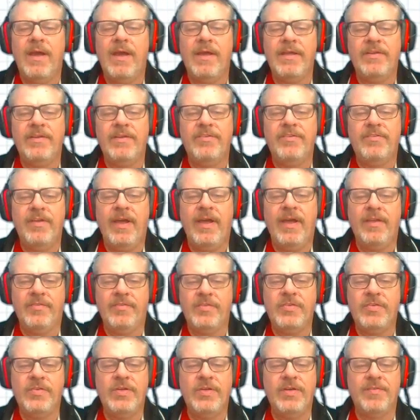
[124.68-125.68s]
each
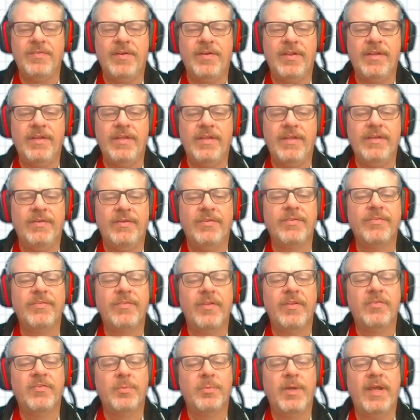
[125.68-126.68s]
has two different alleles.
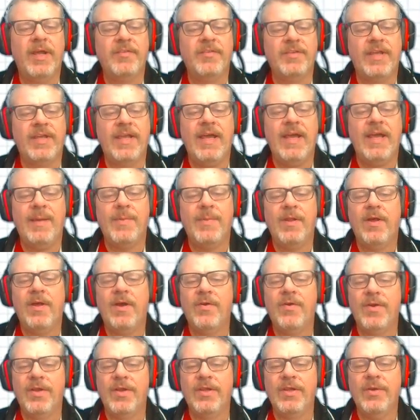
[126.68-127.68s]
This one has a capital
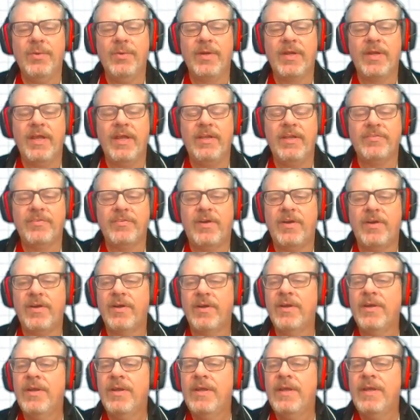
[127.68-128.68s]
R and a lowercase
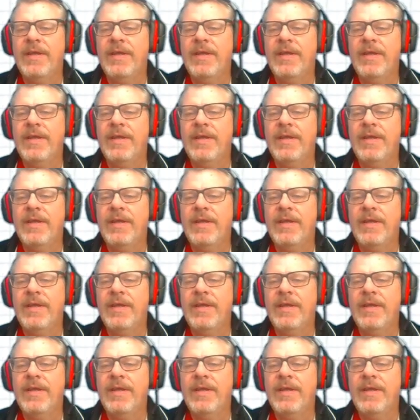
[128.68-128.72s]
r.